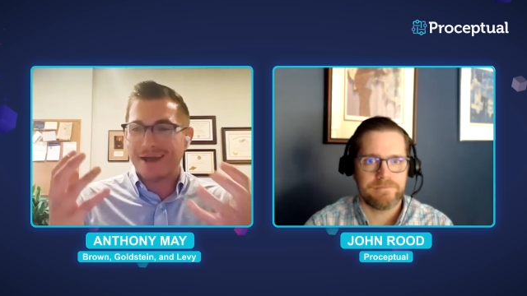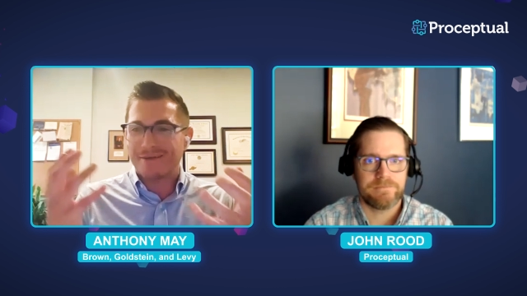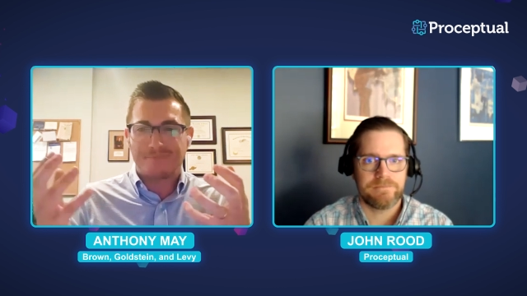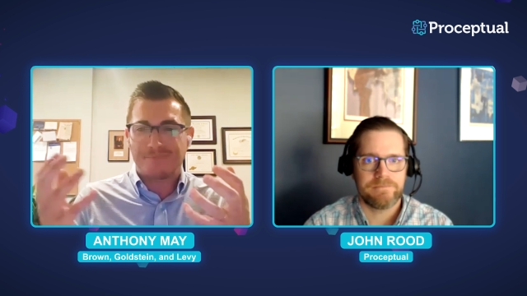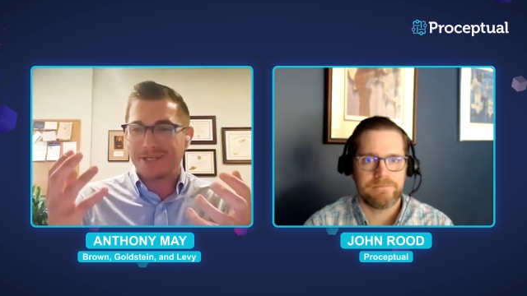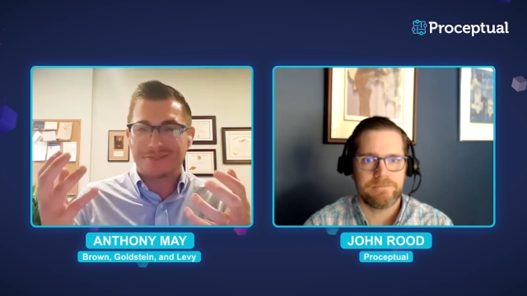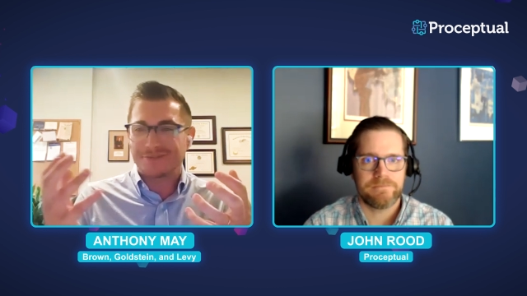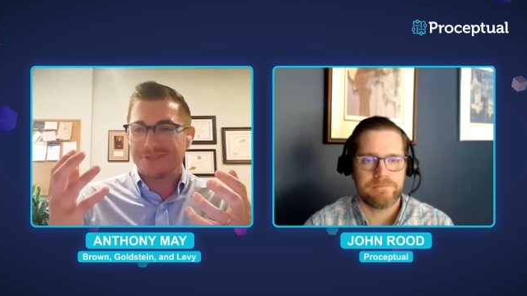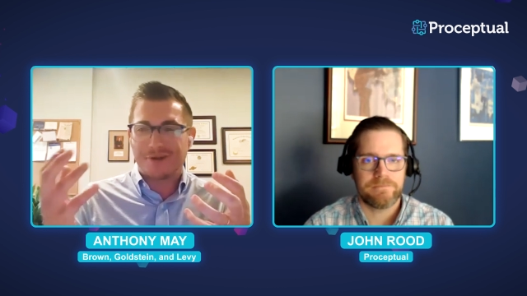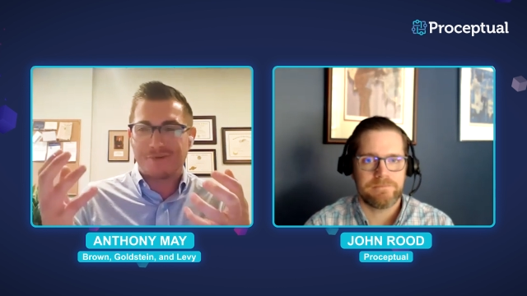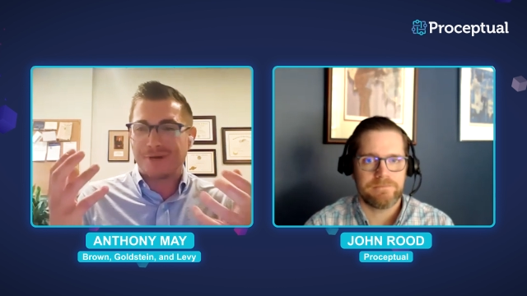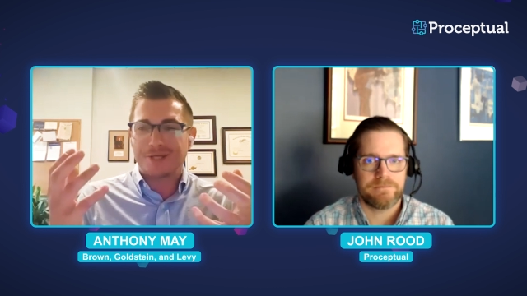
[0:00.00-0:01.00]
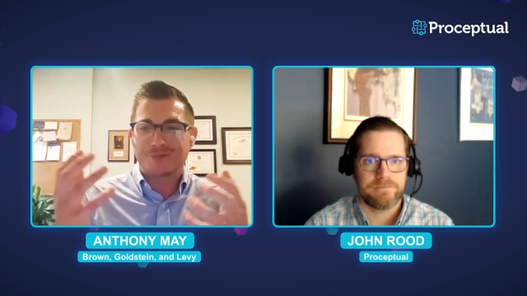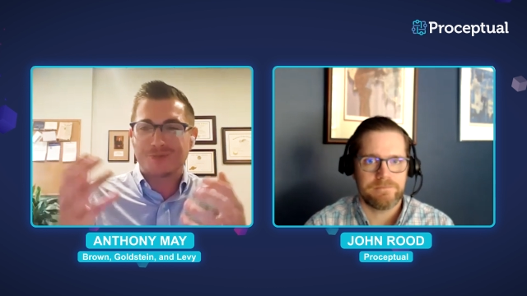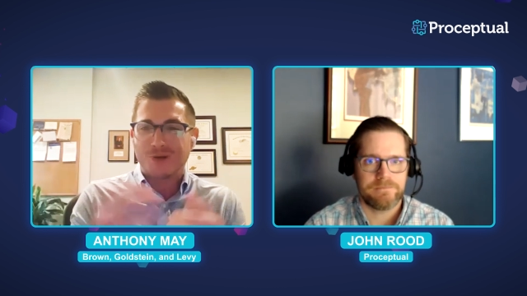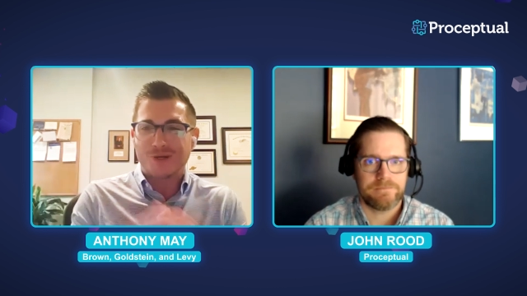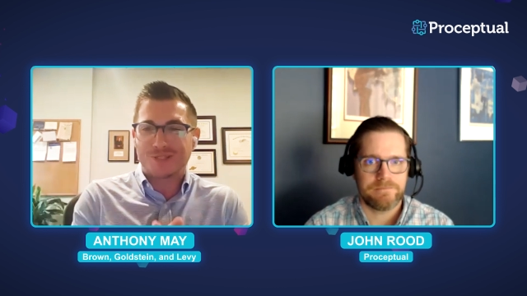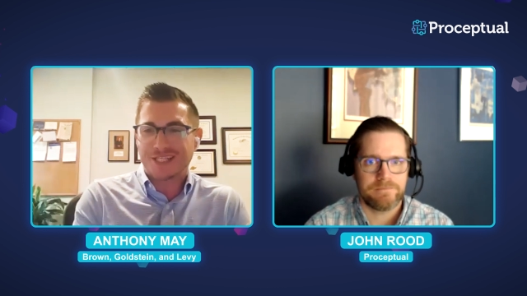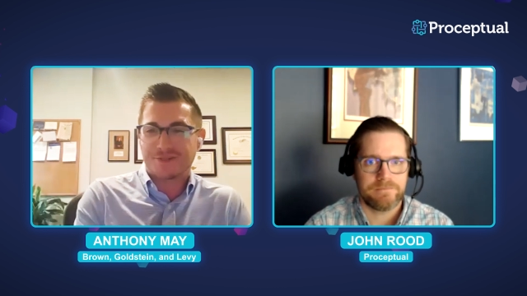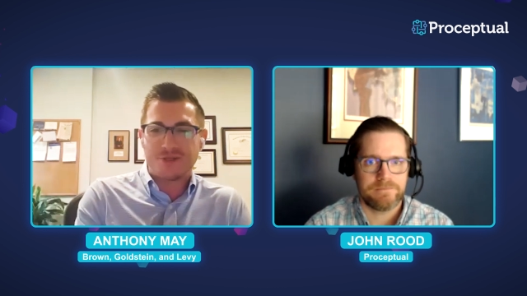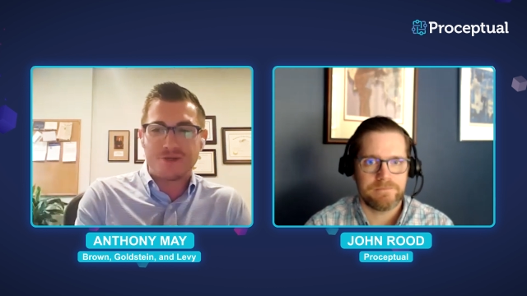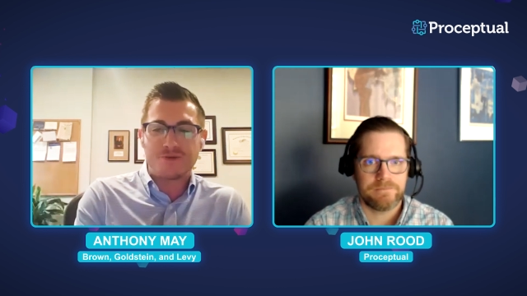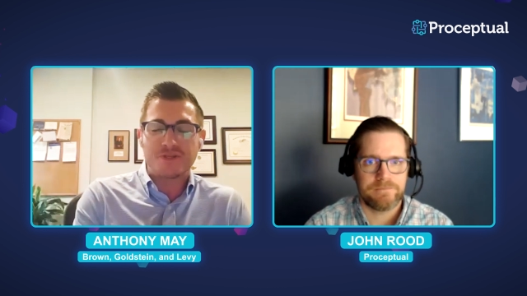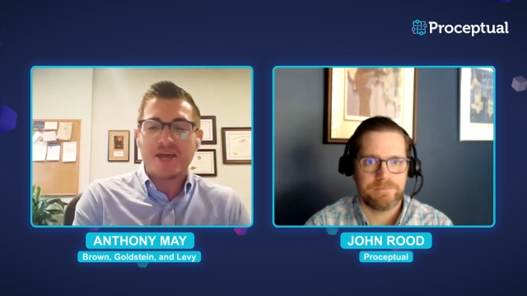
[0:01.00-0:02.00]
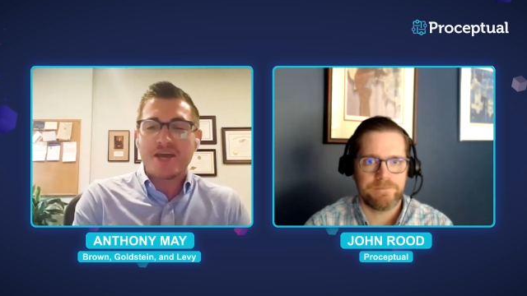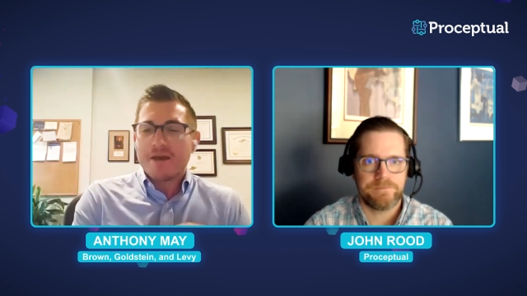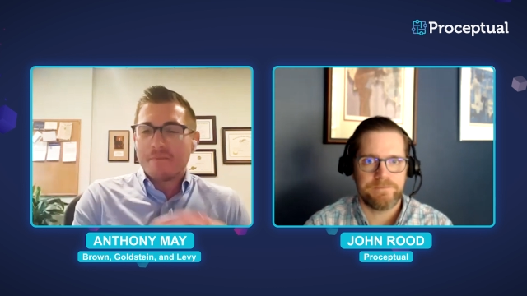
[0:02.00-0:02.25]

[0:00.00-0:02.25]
Speaker 1: hot buzz, you know, buzzword that's used.